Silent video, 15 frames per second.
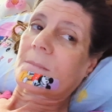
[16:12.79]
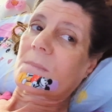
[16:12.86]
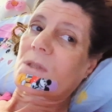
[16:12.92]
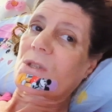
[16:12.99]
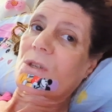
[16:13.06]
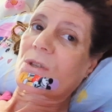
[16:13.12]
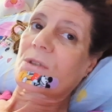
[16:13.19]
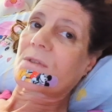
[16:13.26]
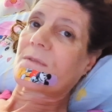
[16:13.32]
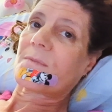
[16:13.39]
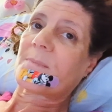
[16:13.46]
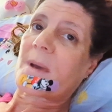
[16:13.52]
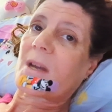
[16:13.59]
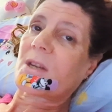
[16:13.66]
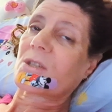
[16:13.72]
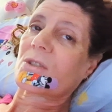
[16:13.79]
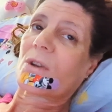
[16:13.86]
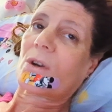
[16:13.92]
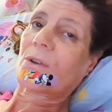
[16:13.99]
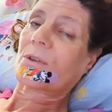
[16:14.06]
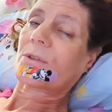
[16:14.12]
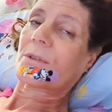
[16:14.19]
It's not a badge of
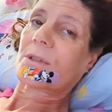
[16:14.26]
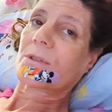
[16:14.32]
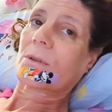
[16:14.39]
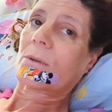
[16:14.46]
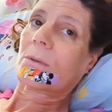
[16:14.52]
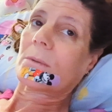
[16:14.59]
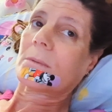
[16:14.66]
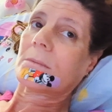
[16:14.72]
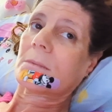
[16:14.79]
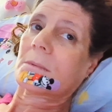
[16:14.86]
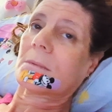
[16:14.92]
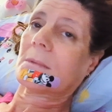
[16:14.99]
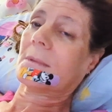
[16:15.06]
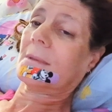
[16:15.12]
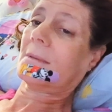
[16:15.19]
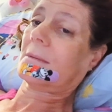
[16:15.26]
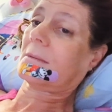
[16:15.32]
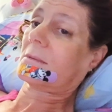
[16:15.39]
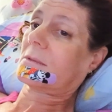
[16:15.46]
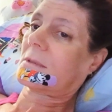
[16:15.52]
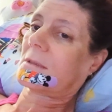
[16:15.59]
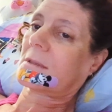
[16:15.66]
honor at all.
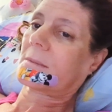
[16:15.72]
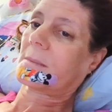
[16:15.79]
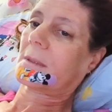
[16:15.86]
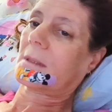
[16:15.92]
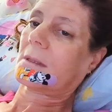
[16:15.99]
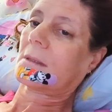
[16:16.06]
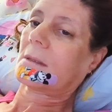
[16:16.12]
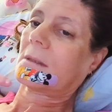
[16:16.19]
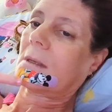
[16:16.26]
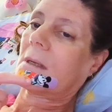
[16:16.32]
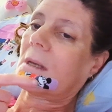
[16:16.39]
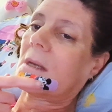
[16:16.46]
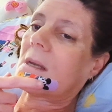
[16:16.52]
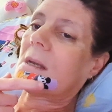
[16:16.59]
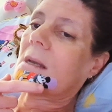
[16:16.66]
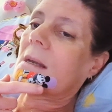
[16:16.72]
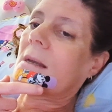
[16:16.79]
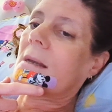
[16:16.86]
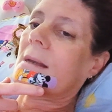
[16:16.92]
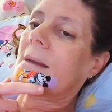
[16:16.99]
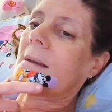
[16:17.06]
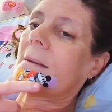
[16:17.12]
Trust me.
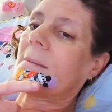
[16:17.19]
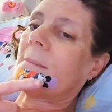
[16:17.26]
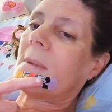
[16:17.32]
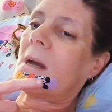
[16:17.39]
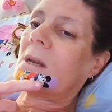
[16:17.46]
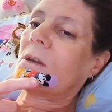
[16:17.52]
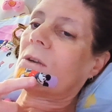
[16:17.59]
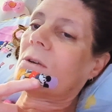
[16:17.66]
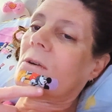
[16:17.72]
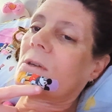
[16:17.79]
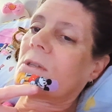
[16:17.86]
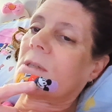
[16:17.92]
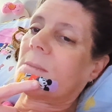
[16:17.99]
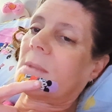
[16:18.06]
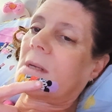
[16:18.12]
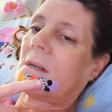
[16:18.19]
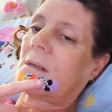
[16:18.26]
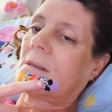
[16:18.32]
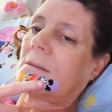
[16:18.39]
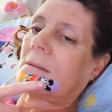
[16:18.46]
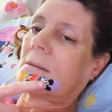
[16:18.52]
Mount Hiroshima.